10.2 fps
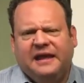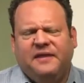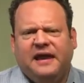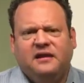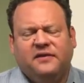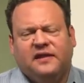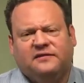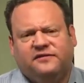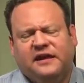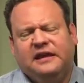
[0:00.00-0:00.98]
and then in the
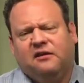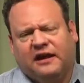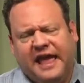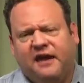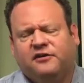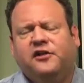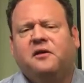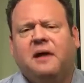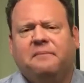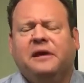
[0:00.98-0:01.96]
city or county
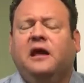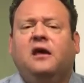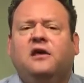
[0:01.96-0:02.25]
there might be